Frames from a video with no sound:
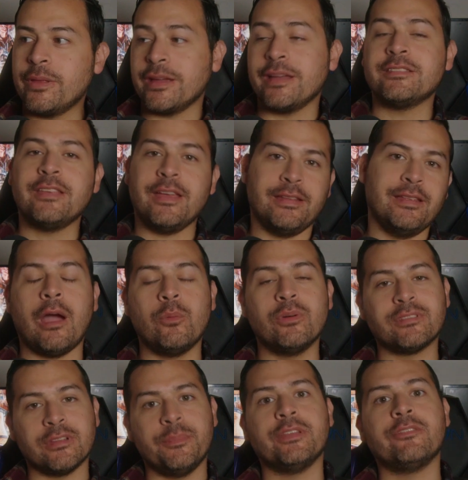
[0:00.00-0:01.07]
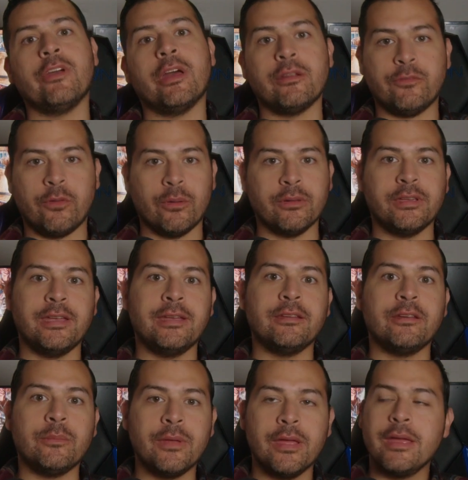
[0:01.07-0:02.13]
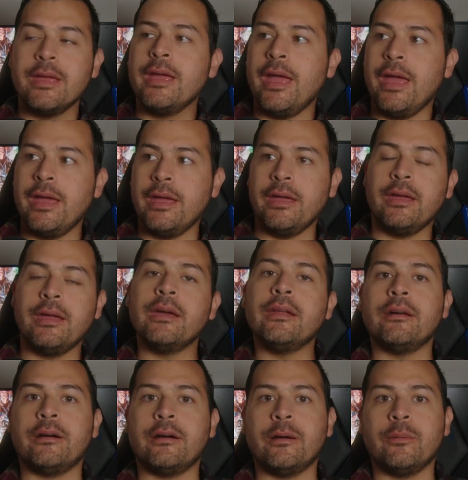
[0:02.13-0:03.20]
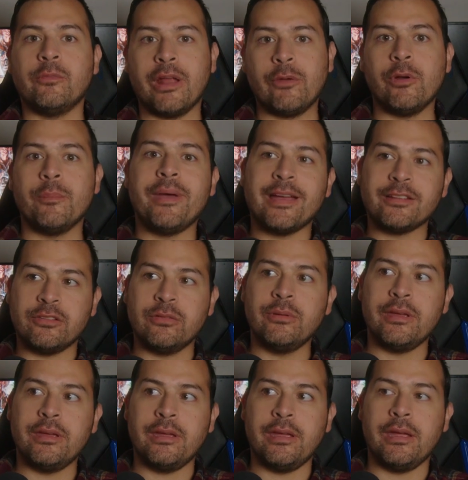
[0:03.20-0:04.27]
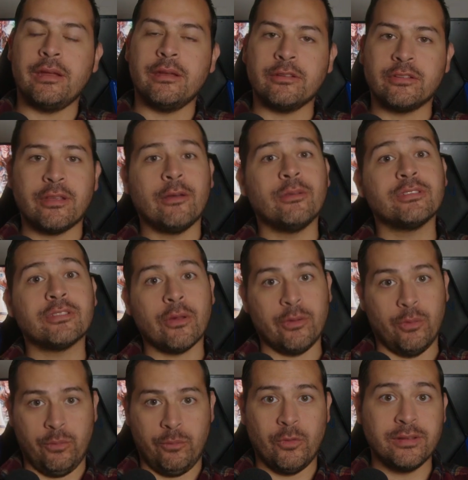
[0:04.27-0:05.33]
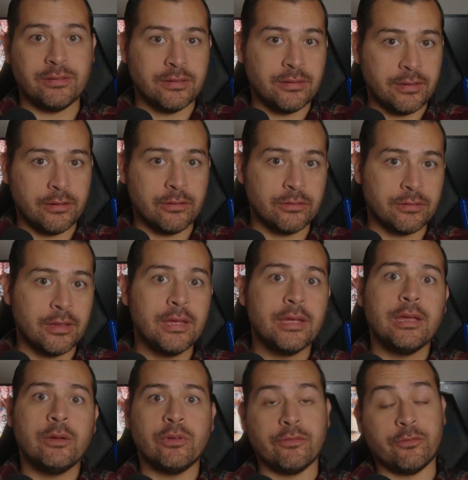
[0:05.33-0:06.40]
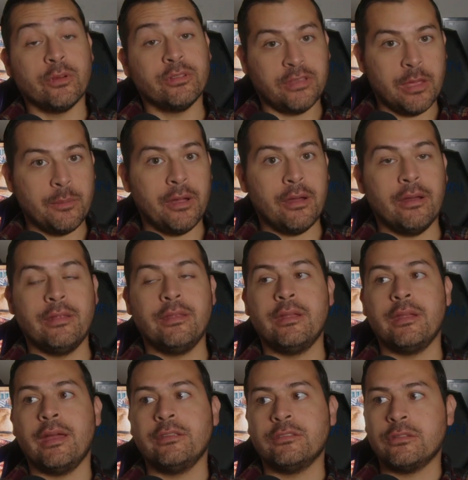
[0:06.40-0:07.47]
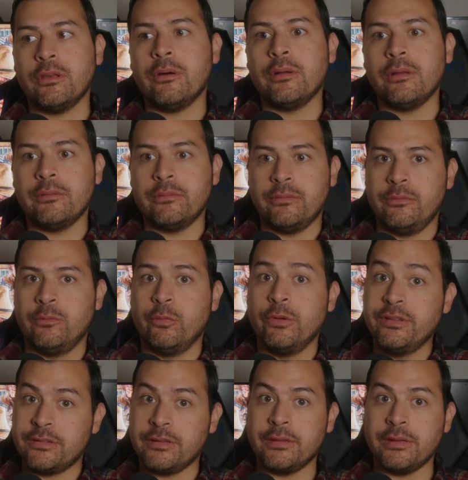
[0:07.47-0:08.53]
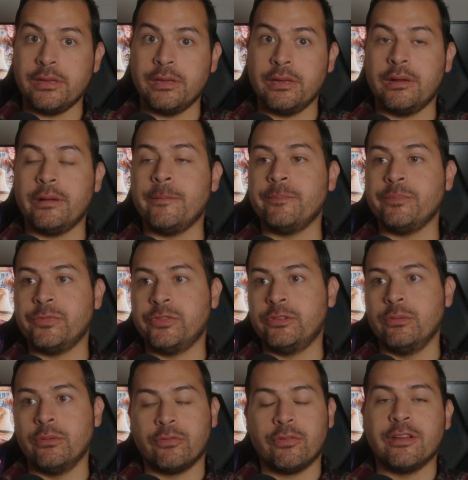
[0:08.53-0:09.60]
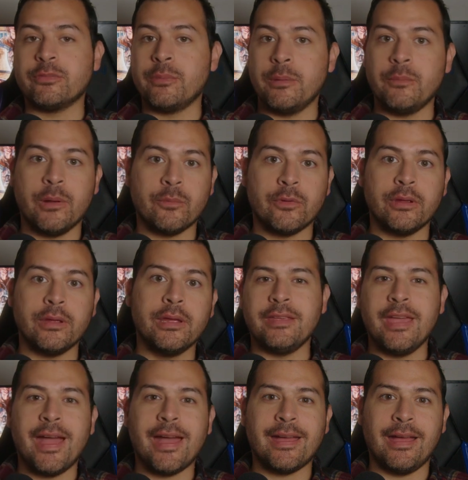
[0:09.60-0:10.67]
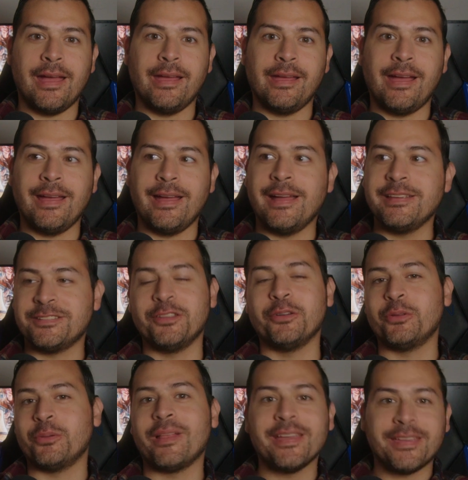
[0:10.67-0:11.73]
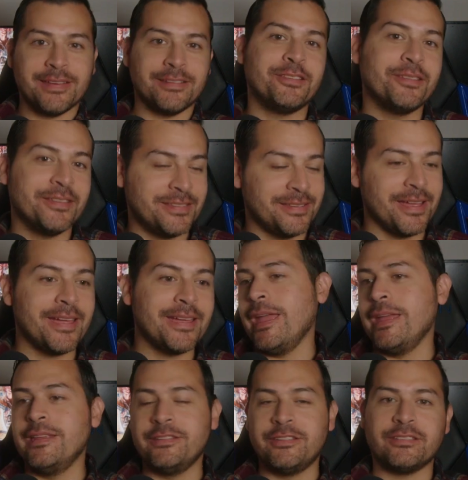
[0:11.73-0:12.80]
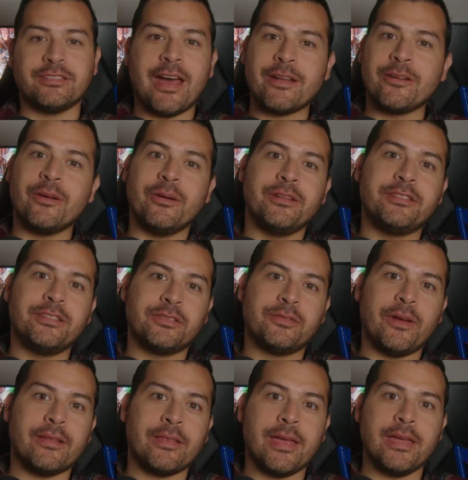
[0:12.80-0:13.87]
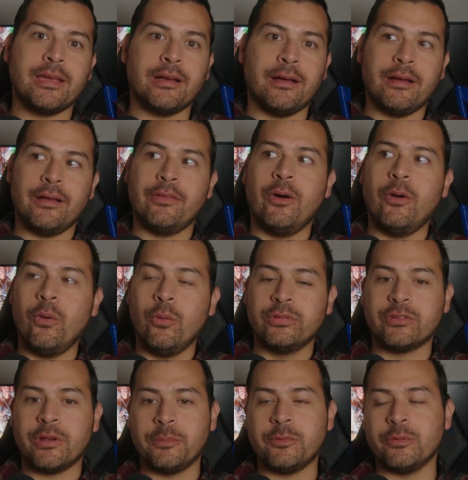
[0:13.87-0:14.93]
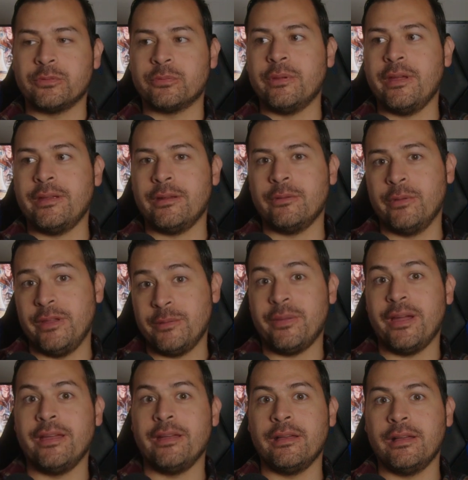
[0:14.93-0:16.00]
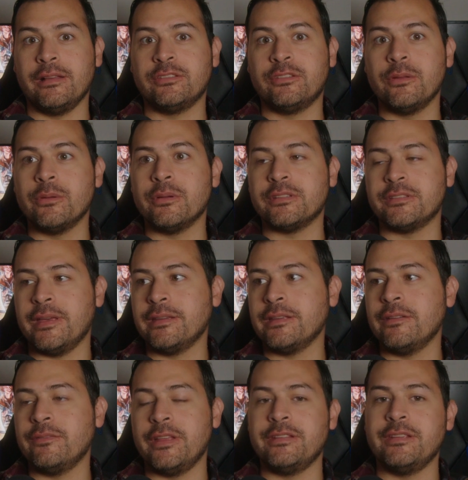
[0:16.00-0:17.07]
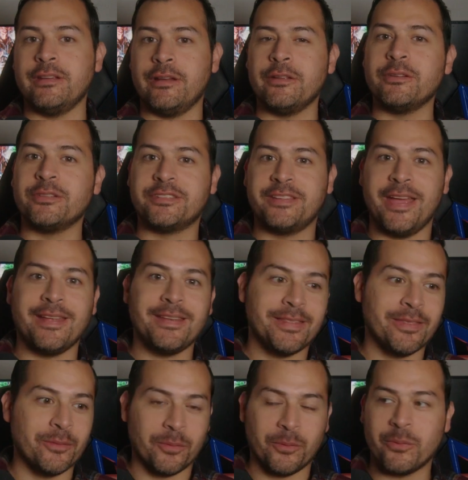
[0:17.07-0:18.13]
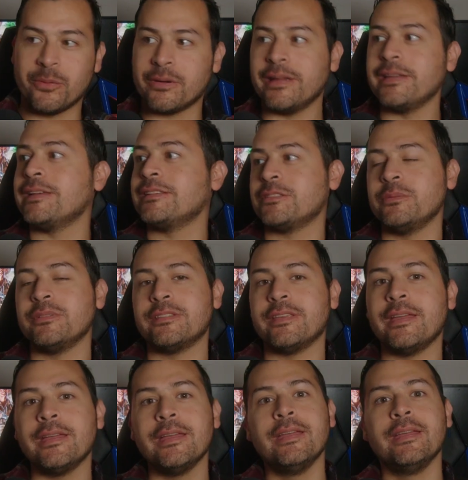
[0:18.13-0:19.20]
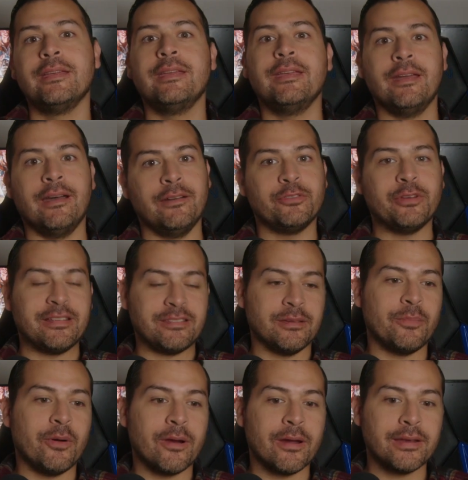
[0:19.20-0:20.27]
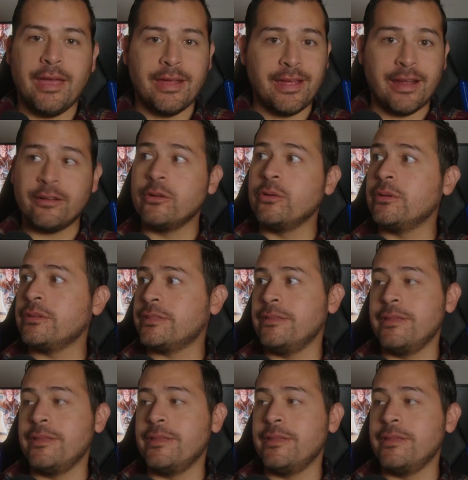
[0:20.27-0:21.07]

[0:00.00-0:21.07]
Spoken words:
like I said, I wasn't a big fan of Fallen Kingdom, and when I went back to it, and because I only saw it once in theaters when it first came out, and then I saw it recently to refresh my memory. Yeah, I still don't like it till this day, and it just, I don't know, it just felt like the whole script was written by a studio executive that didn't understand the lore, I guess you would say, of Jurassic Park. And I don't know what